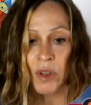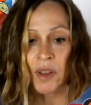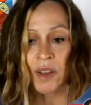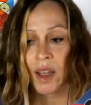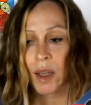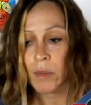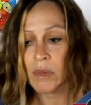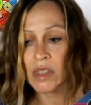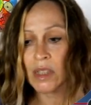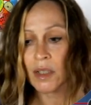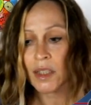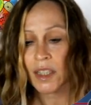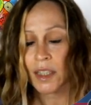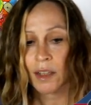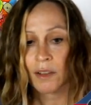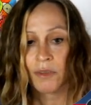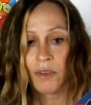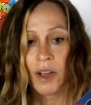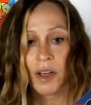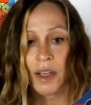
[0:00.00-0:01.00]
in the Amazon to
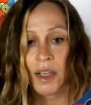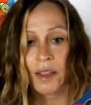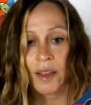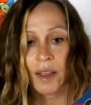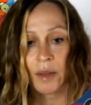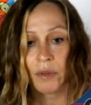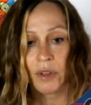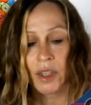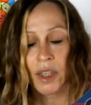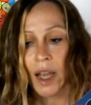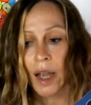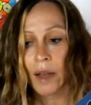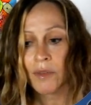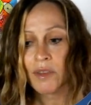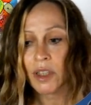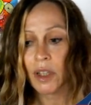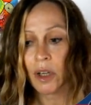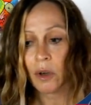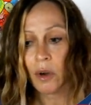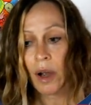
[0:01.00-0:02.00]
get funding, they really have
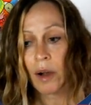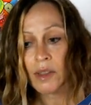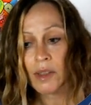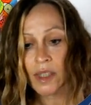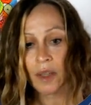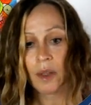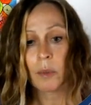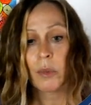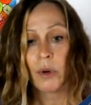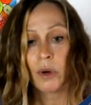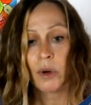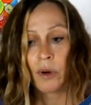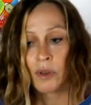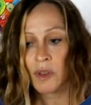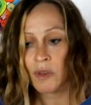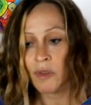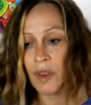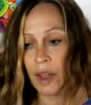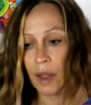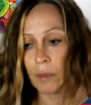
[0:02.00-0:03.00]
to go outside the borders
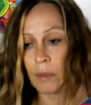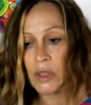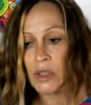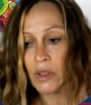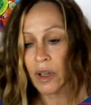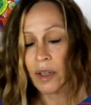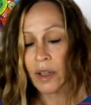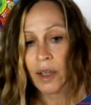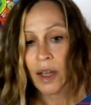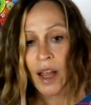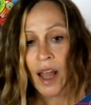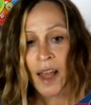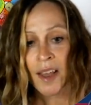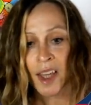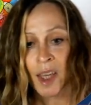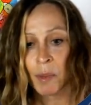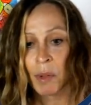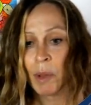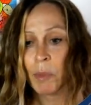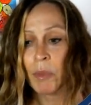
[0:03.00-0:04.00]
of the Amazon and
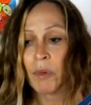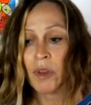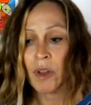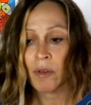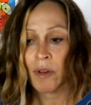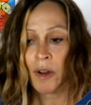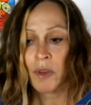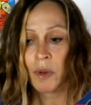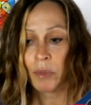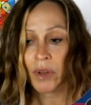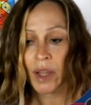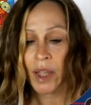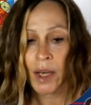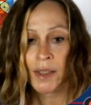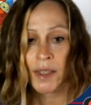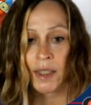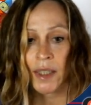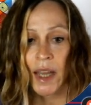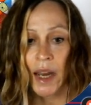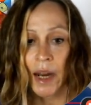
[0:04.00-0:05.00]
get people around the planet
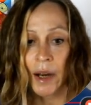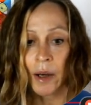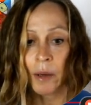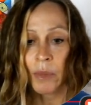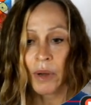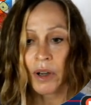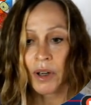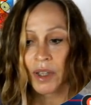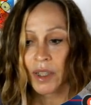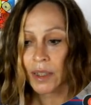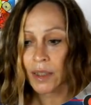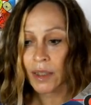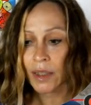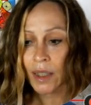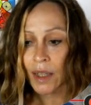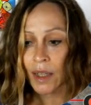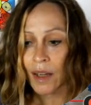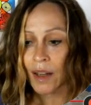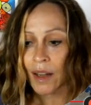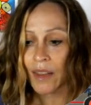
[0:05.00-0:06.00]
to care about it.
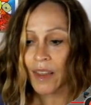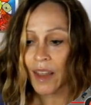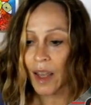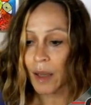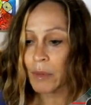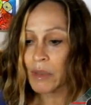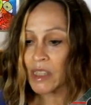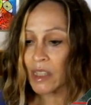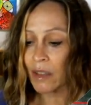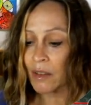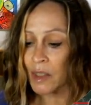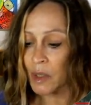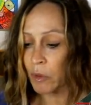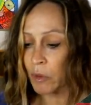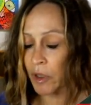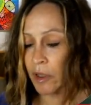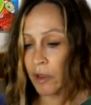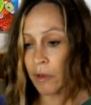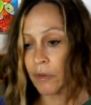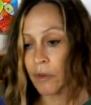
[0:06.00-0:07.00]
The Amazon is
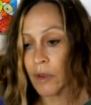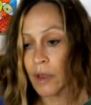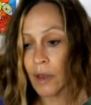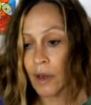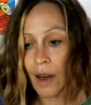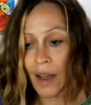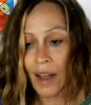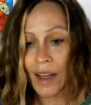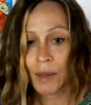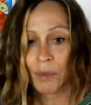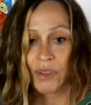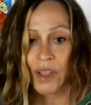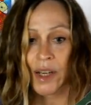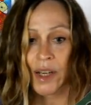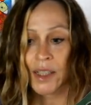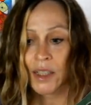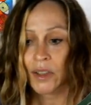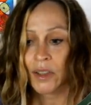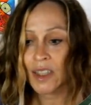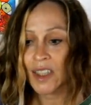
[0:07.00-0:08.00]
one of nine
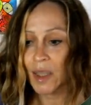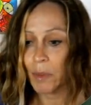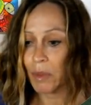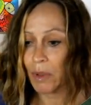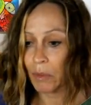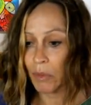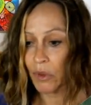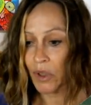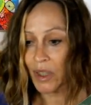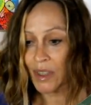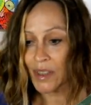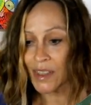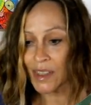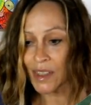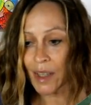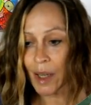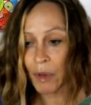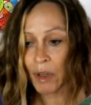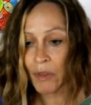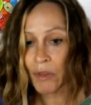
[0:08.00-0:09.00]
planetary tipping points,
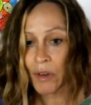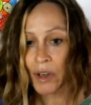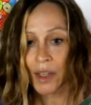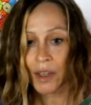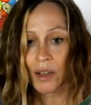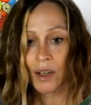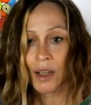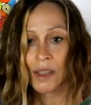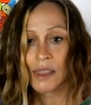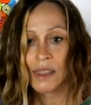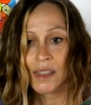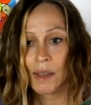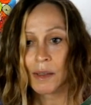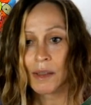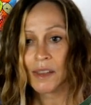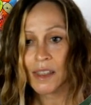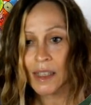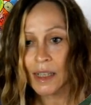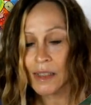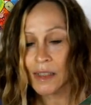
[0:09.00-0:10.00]
and we've already crossed
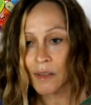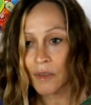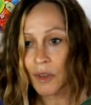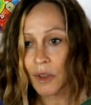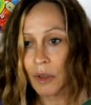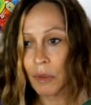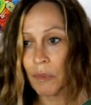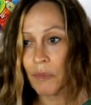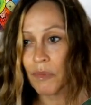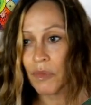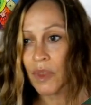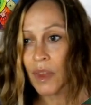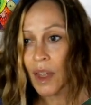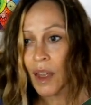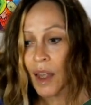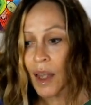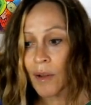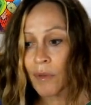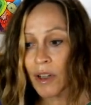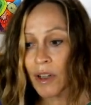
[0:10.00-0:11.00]
six of them
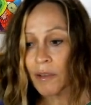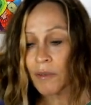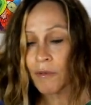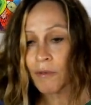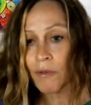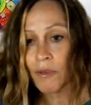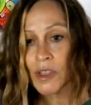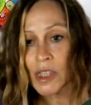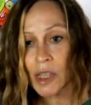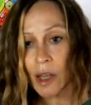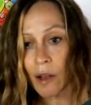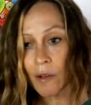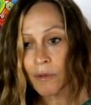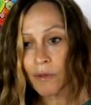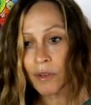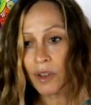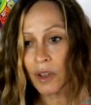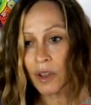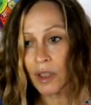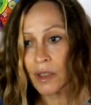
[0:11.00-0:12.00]
if we can solve
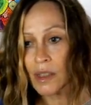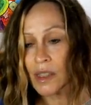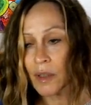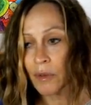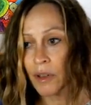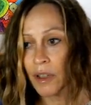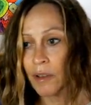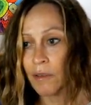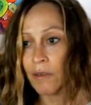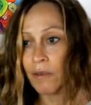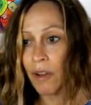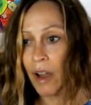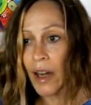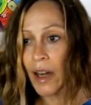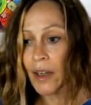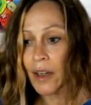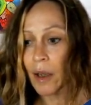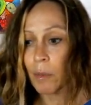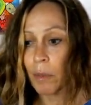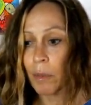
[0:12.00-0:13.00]
for this, if we can
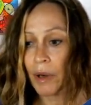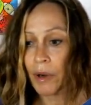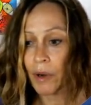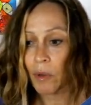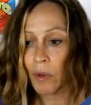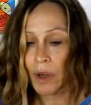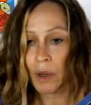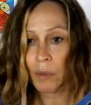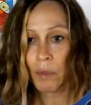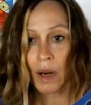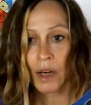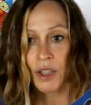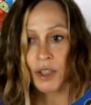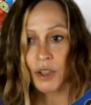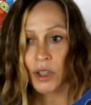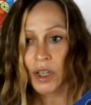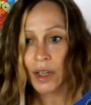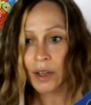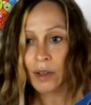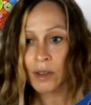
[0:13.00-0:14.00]
find a better way to
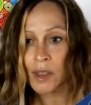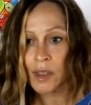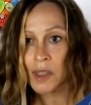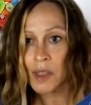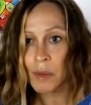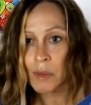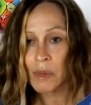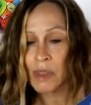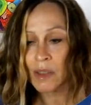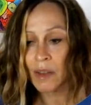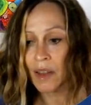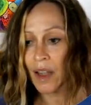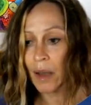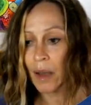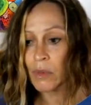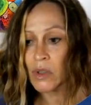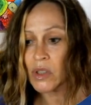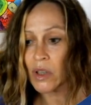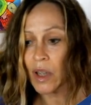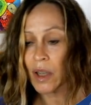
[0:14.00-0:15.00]
measure ecosystems in the
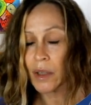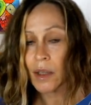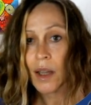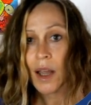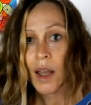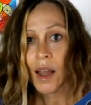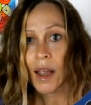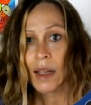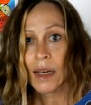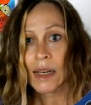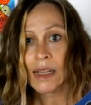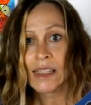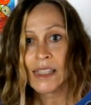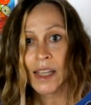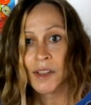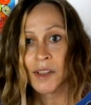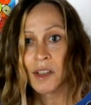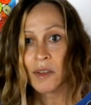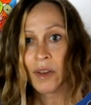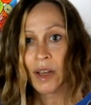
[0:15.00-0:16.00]
Amazon and
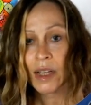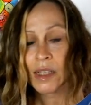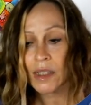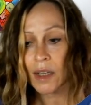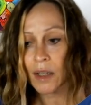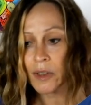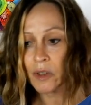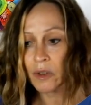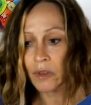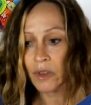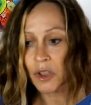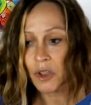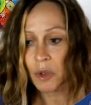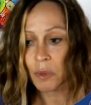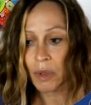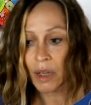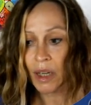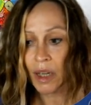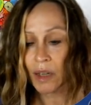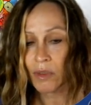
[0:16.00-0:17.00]
incentivize conservation
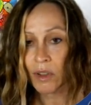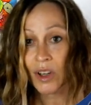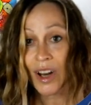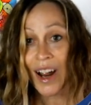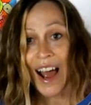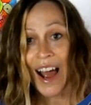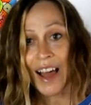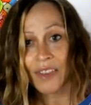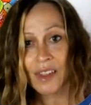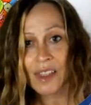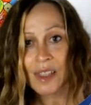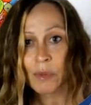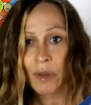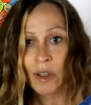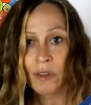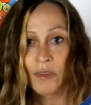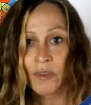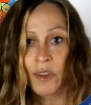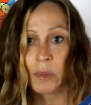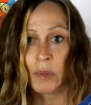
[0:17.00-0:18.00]
behavior at the
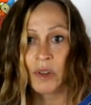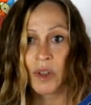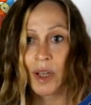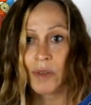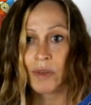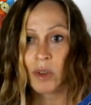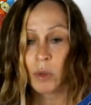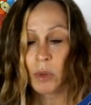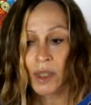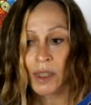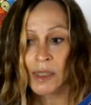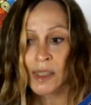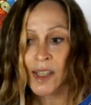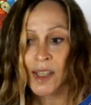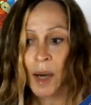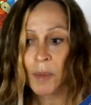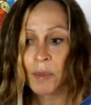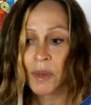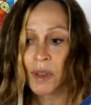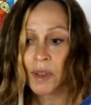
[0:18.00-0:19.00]
small farmer level, we can
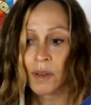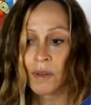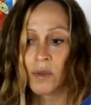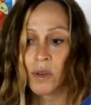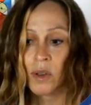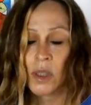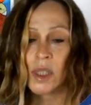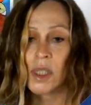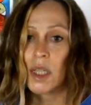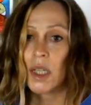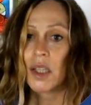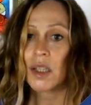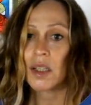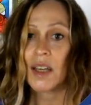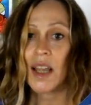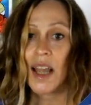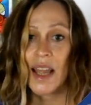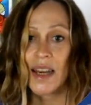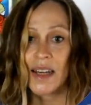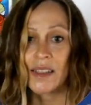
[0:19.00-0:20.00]
stop the deforestation
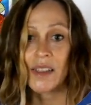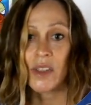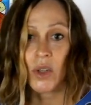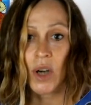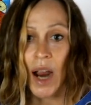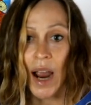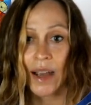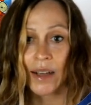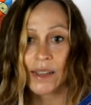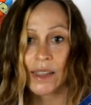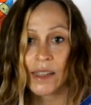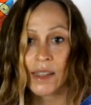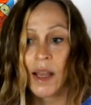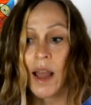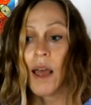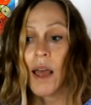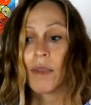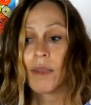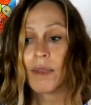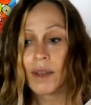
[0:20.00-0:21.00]
in its tracks
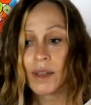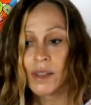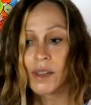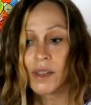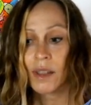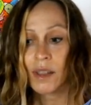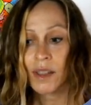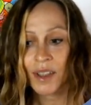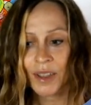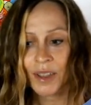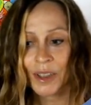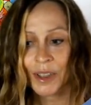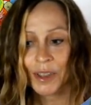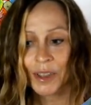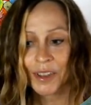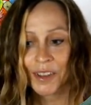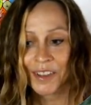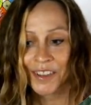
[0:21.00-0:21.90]
this year.